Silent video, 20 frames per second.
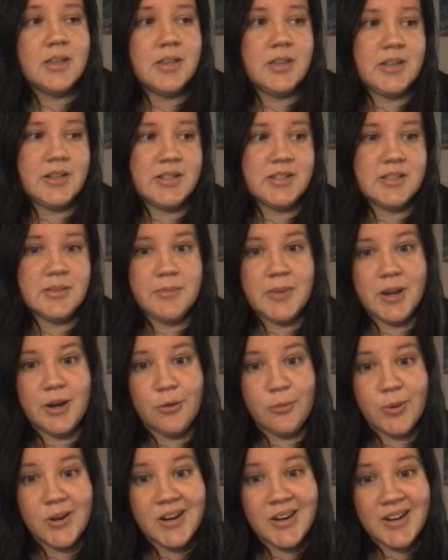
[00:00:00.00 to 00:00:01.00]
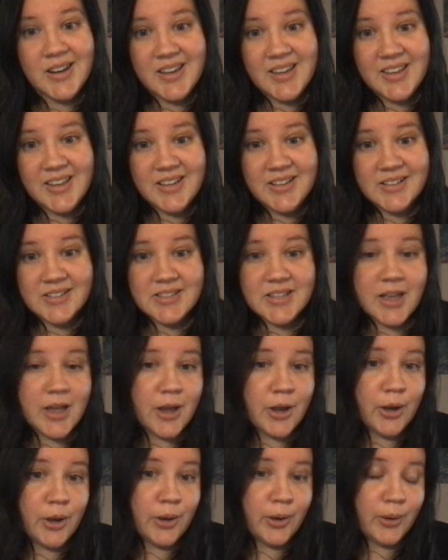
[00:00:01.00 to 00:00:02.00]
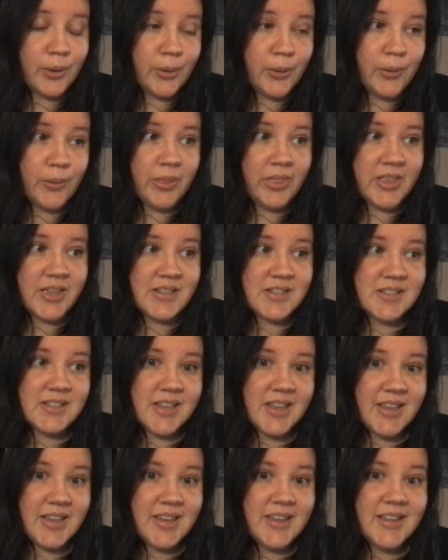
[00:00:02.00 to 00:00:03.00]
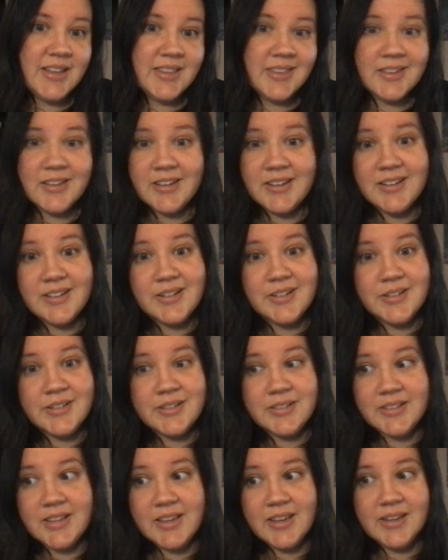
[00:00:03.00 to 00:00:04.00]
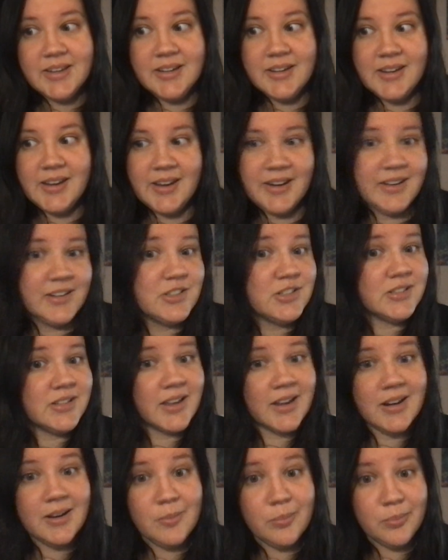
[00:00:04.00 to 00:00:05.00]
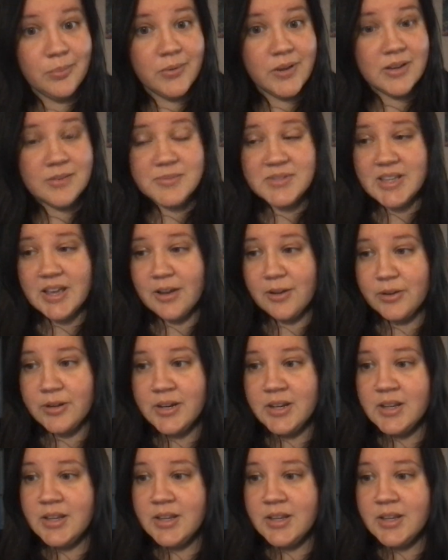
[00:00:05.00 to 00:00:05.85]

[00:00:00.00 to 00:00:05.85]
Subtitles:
It doesn't matter what it is, how they say it, they think it, and it just kind of comes out.